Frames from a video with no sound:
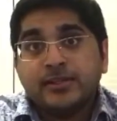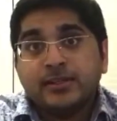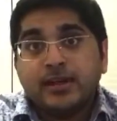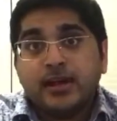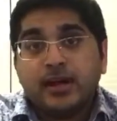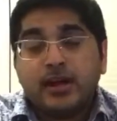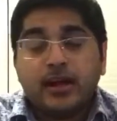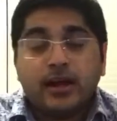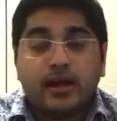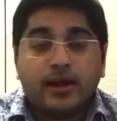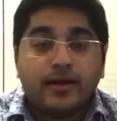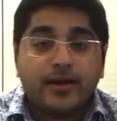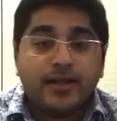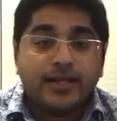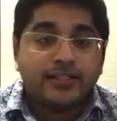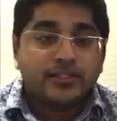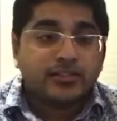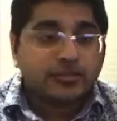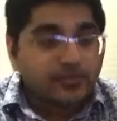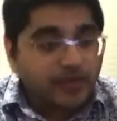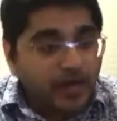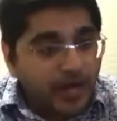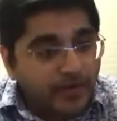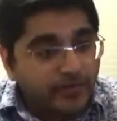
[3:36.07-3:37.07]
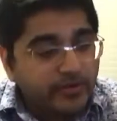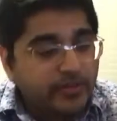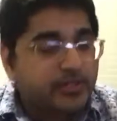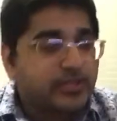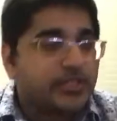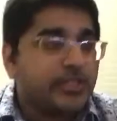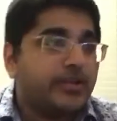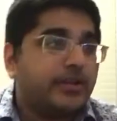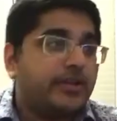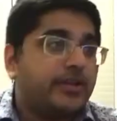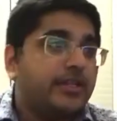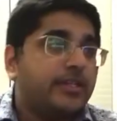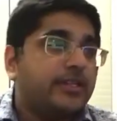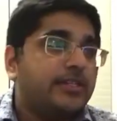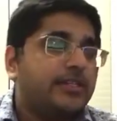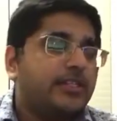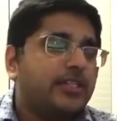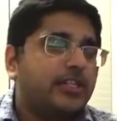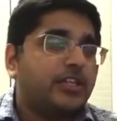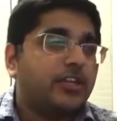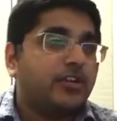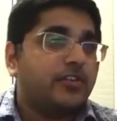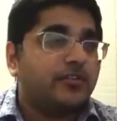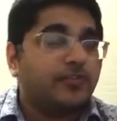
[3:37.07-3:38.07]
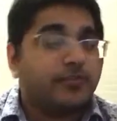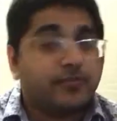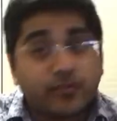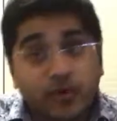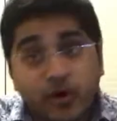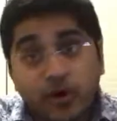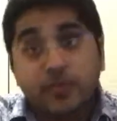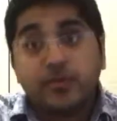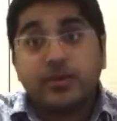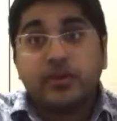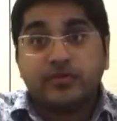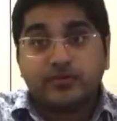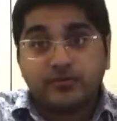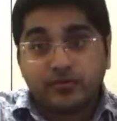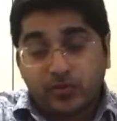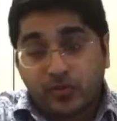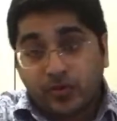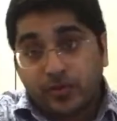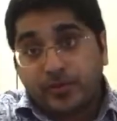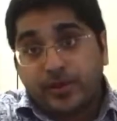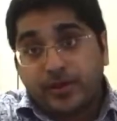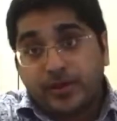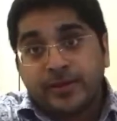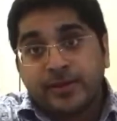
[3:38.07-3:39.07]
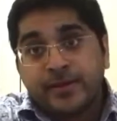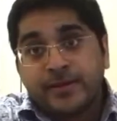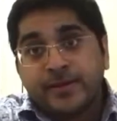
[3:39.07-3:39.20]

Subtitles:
And Survivor Series confirmed it for me.